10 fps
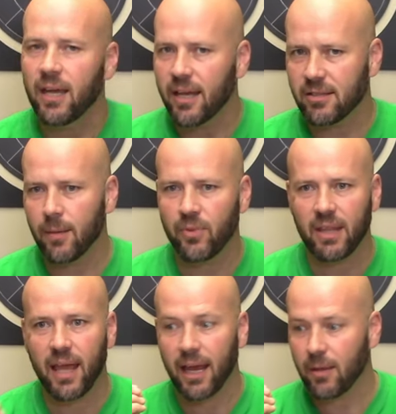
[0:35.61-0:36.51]
It's
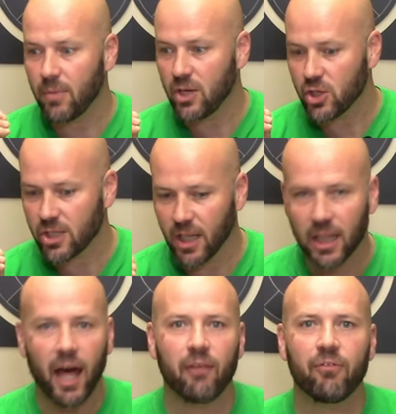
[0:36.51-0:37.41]
something that can be just a
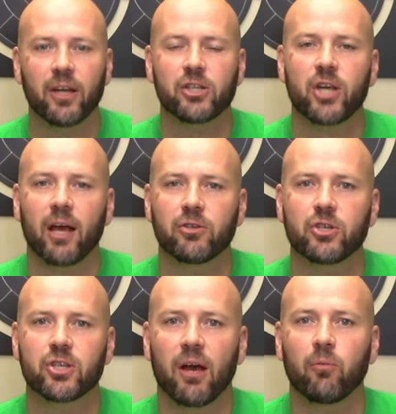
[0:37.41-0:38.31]
lot of fun to challenge
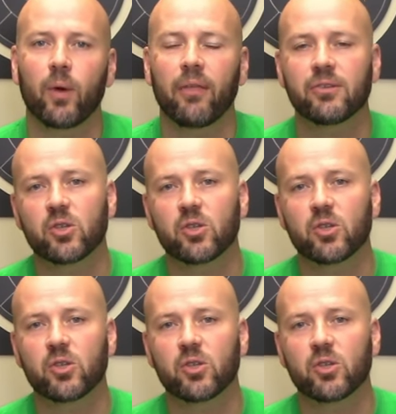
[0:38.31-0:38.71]
yourself with.